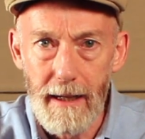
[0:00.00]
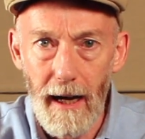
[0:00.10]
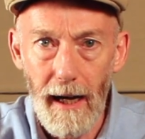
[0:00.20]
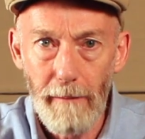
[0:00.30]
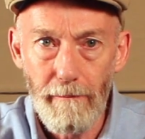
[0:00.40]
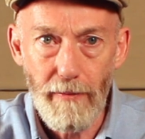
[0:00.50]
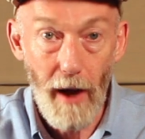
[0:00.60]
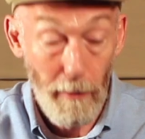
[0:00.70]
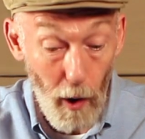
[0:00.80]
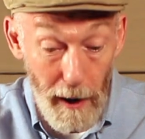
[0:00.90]
I'm
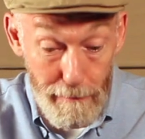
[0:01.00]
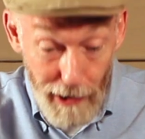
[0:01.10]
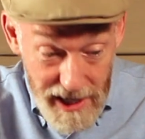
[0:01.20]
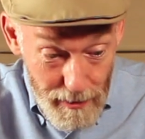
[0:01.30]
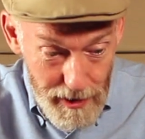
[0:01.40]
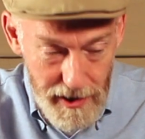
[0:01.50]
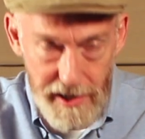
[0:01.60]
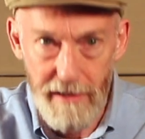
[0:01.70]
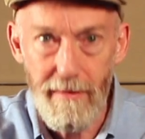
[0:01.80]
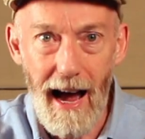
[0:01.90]
quite impressed with the
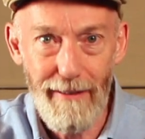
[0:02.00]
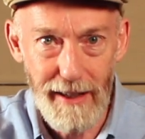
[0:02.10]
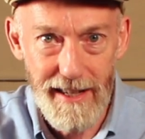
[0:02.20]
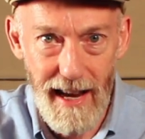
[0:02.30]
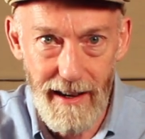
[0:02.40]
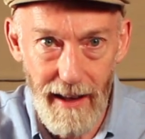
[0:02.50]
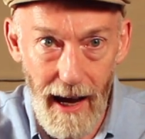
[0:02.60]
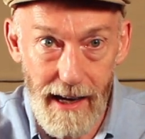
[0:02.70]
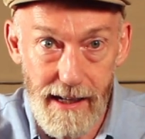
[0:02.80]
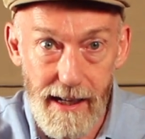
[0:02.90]
system, having said
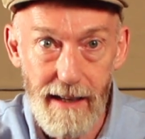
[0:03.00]
that,